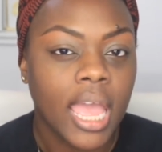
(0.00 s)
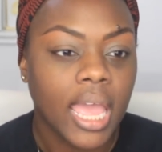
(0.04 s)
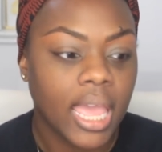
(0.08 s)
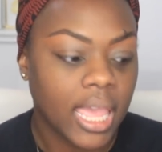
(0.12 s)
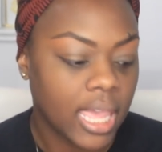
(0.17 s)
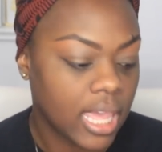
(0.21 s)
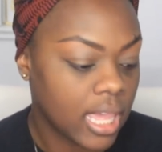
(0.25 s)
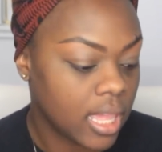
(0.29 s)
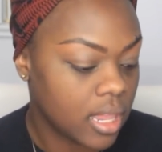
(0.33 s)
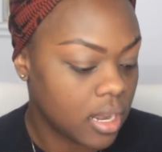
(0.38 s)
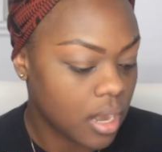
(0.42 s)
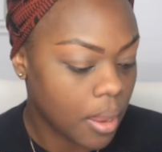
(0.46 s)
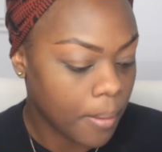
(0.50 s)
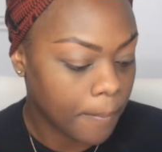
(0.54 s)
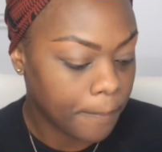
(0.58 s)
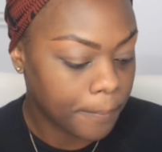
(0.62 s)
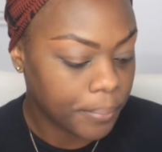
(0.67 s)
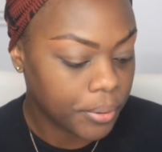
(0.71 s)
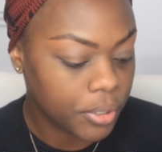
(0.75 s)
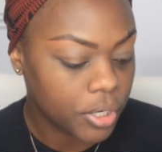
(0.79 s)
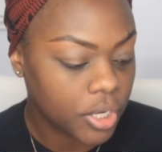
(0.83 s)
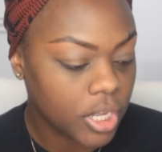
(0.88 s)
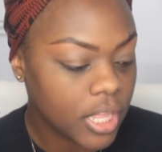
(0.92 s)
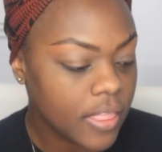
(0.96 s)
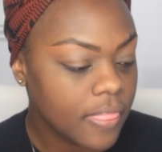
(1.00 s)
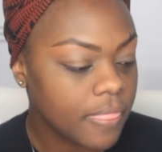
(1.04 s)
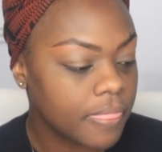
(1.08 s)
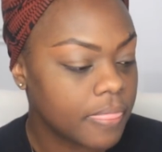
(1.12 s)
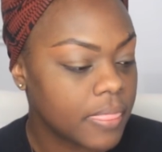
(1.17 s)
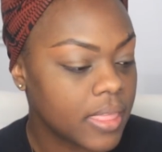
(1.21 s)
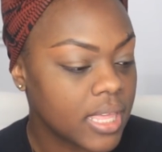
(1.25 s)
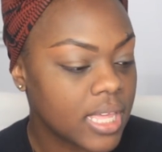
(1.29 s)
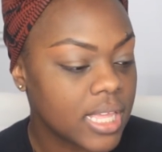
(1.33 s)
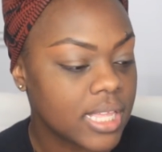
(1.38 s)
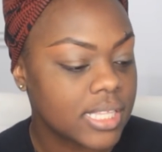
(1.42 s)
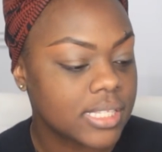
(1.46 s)
and put
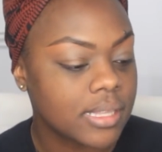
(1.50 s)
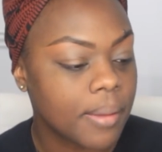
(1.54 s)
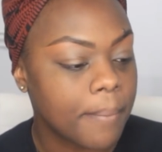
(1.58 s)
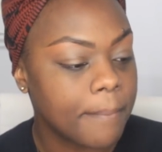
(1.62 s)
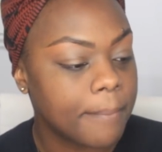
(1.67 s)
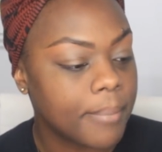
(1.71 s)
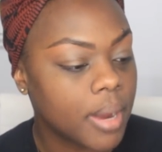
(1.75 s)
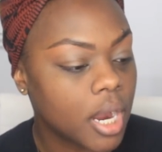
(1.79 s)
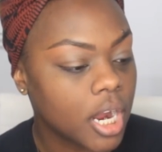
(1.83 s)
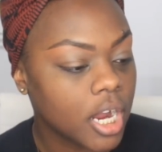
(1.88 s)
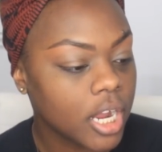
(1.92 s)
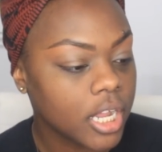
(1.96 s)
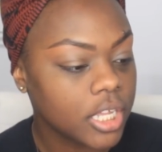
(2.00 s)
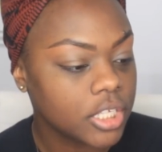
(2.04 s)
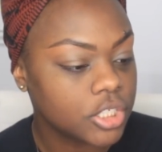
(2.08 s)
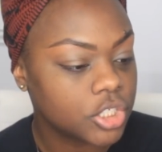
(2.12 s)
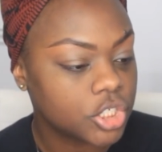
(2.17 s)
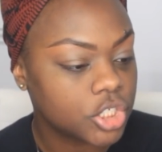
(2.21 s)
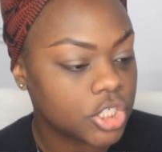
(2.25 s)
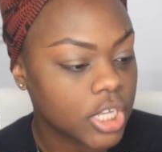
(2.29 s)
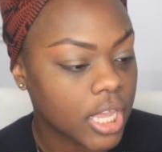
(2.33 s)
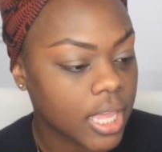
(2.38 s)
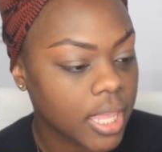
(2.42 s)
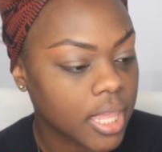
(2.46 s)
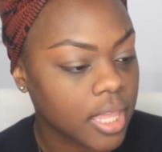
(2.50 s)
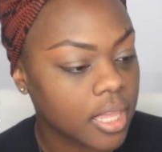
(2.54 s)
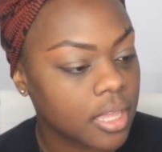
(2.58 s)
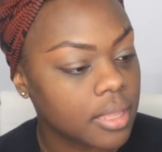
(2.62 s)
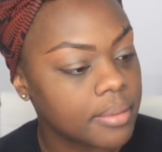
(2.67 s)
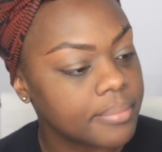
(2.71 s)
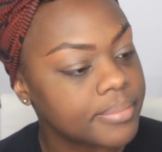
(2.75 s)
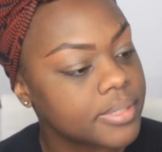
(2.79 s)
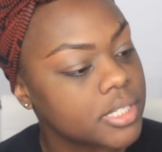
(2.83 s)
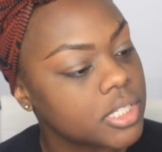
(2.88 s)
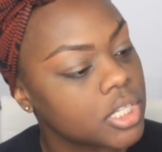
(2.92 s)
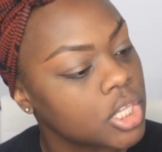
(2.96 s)
this Marc
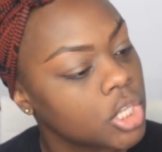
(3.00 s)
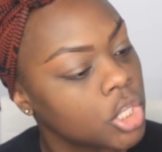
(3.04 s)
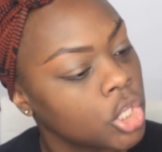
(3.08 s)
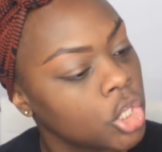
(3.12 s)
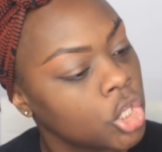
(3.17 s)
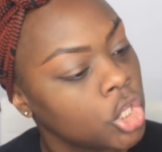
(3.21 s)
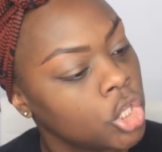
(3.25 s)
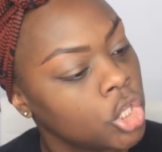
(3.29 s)
Jacobs